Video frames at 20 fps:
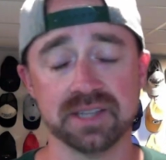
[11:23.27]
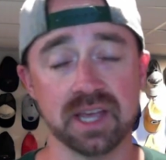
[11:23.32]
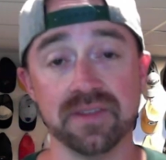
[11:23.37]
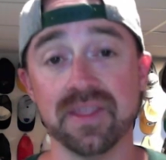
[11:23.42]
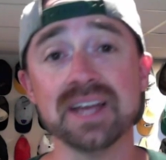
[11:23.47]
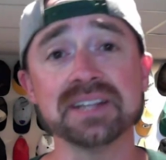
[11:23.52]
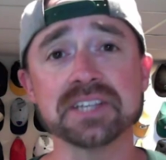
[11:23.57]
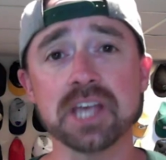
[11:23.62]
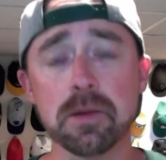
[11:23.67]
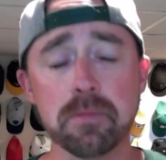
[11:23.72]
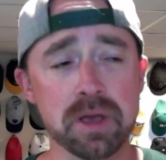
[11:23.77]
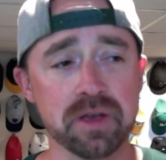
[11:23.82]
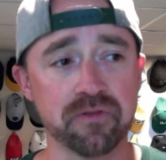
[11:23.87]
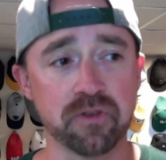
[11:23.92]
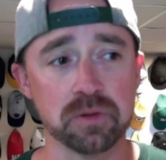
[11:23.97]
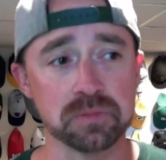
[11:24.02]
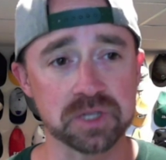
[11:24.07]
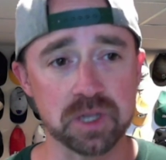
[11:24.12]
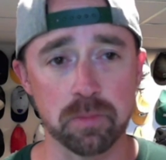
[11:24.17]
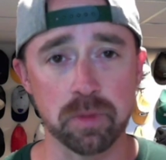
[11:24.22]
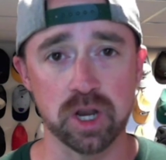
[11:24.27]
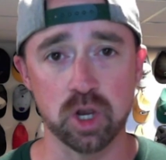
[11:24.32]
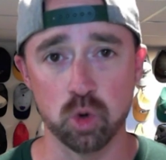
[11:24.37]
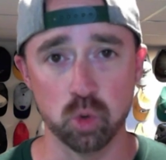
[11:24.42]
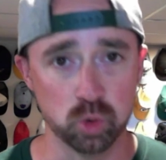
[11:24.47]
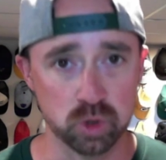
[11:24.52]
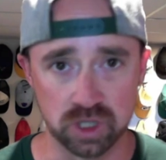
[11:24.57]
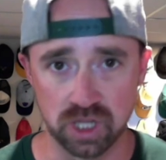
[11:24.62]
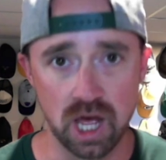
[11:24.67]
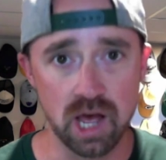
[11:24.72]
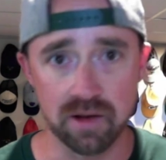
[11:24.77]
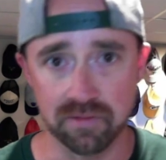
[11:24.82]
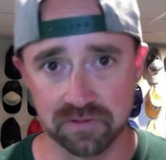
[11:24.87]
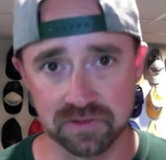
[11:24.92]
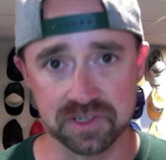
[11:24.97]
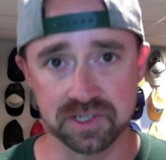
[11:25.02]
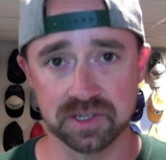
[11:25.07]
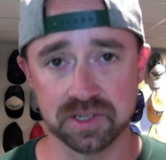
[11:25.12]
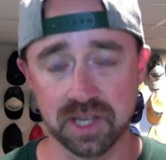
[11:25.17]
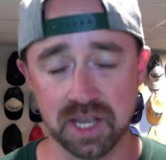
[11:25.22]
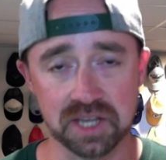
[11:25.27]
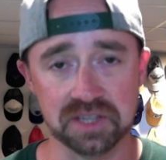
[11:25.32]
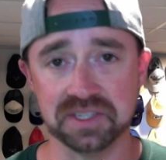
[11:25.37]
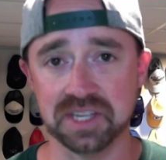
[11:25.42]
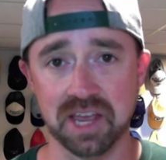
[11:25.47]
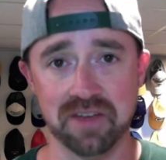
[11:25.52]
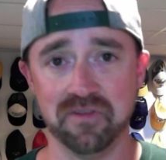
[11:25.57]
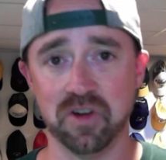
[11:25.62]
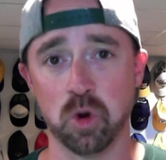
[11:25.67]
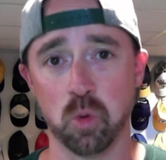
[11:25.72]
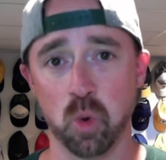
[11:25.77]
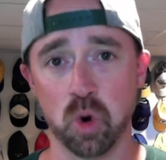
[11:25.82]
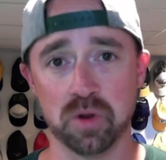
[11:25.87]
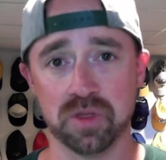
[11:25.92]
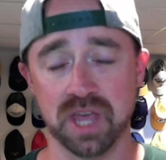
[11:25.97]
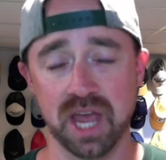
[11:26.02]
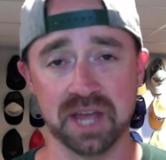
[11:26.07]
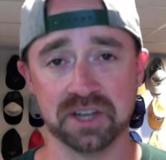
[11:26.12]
And that's coming from somebody who loves Xavier Worthy.